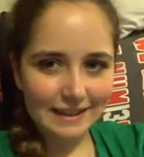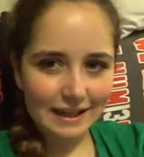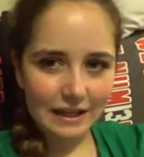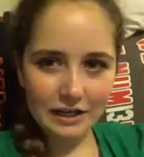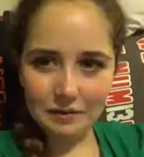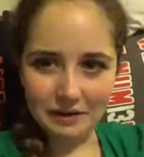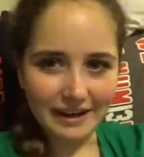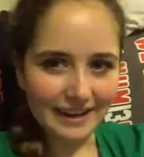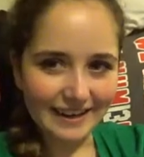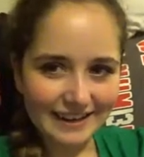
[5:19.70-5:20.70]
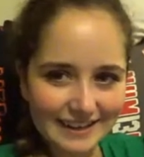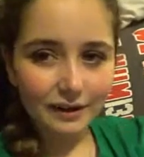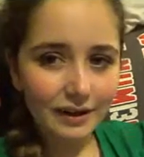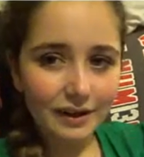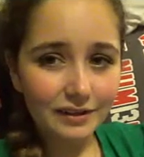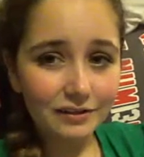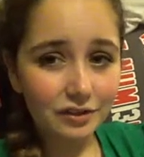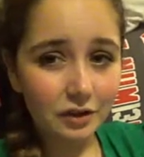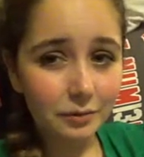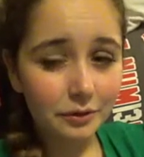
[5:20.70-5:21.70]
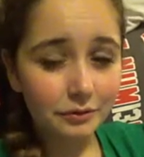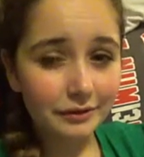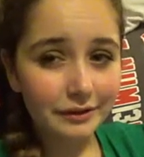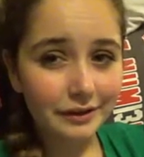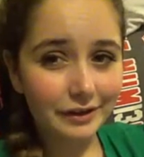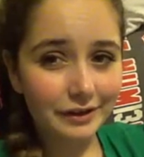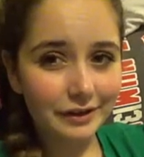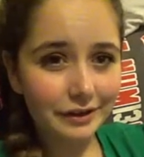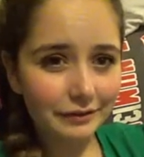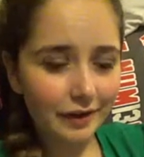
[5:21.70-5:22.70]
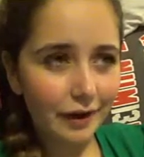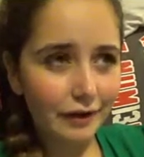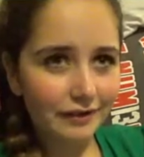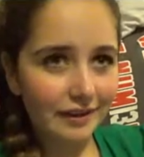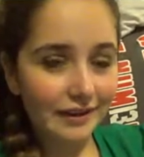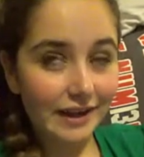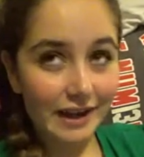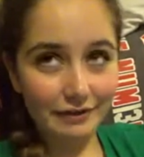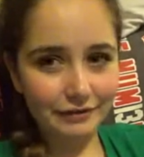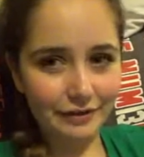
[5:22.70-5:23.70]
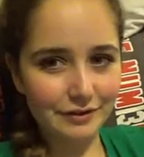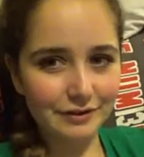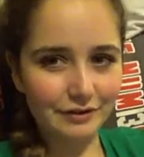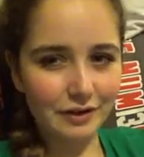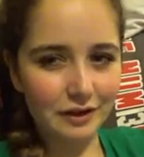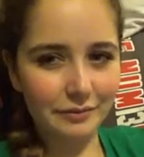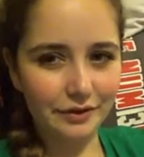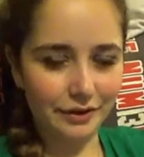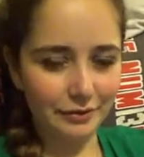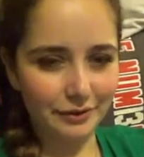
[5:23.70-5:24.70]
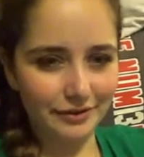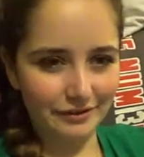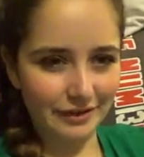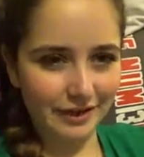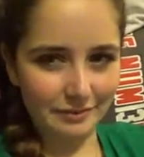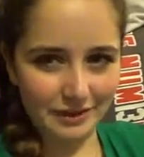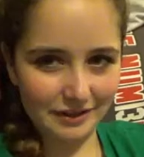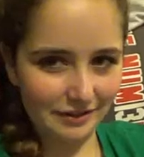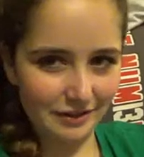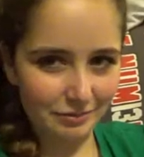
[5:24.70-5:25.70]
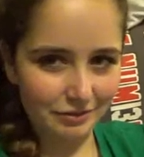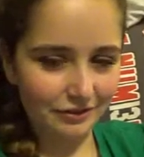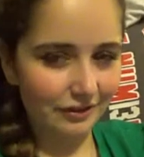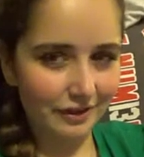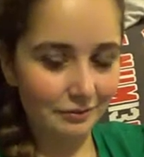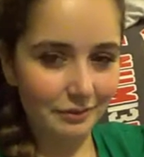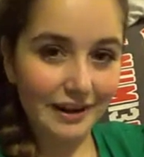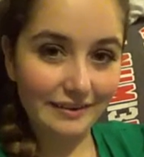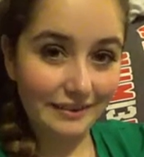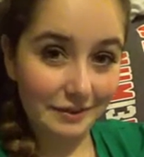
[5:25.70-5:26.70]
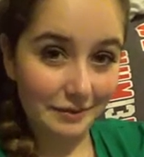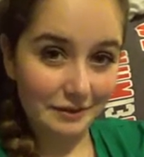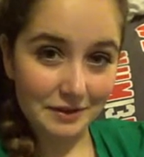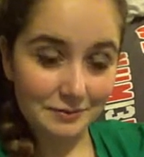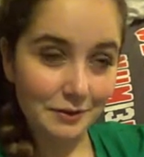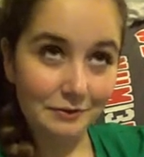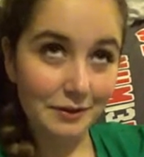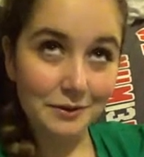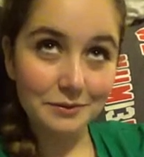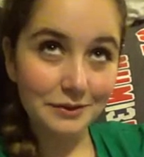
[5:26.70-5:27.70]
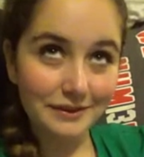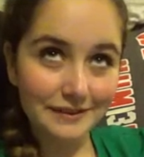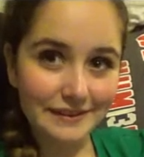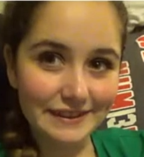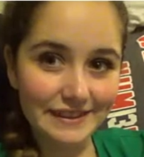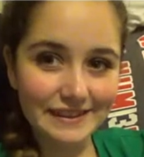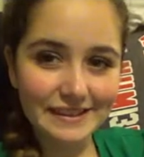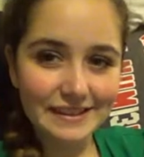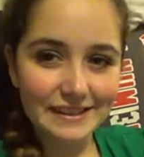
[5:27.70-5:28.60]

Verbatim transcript: Anyway, and the Jungle Book was really good. If I like have nothing to talk about on a Wednesday, I might end up just like ranting about that movie. We'll see.